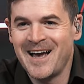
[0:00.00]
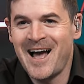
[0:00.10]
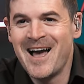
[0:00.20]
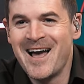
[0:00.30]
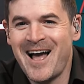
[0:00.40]

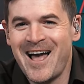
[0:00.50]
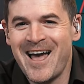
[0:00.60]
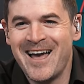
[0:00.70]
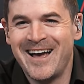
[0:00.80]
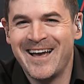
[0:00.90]

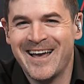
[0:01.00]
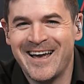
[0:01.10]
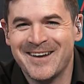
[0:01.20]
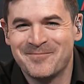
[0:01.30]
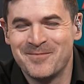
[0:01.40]
I, I
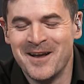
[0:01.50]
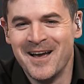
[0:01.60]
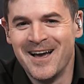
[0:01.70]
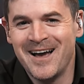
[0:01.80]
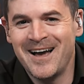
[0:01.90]
had
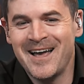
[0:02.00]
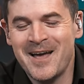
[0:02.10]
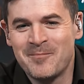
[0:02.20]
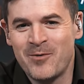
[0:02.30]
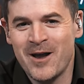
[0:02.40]
I
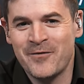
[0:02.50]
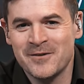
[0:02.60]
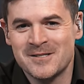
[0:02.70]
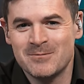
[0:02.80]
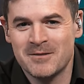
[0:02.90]
had
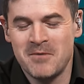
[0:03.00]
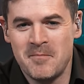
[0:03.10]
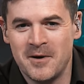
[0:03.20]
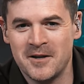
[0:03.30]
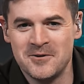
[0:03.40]
breakfast with my
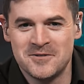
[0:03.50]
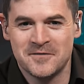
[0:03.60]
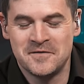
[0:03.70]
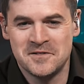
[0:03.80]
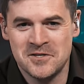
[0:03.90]
buddy who's
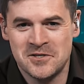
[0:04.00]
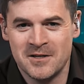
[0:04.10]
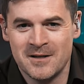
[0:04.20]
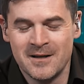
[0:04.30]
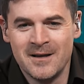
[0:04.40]
a
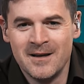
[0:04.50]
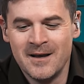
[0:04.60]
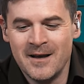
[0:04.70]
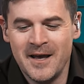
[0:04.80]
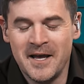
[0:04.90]
physician,
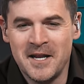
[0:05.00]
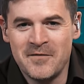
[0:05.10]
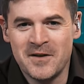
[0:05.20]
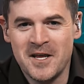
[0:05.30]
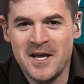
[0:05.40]
and
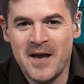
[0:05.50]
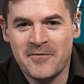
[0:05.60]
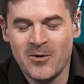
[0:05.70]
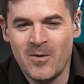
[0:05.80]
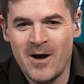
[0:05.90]
even he,
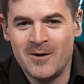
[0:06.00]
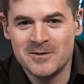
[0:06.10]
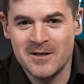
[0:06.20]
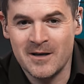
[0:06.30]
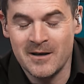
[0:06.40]
after a while,
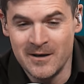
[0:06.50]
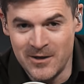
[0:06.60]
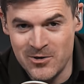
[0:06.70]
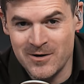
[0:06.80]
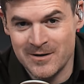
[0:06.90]
was like,
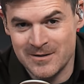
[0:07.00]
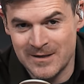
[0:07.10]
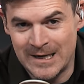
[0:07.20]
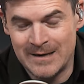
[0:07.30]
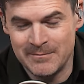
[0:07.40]
"You got to
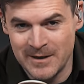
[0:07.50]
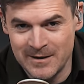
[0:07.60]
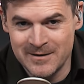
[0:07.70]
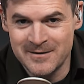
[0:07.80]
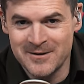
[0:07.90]
stop,
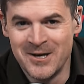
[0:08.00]
man."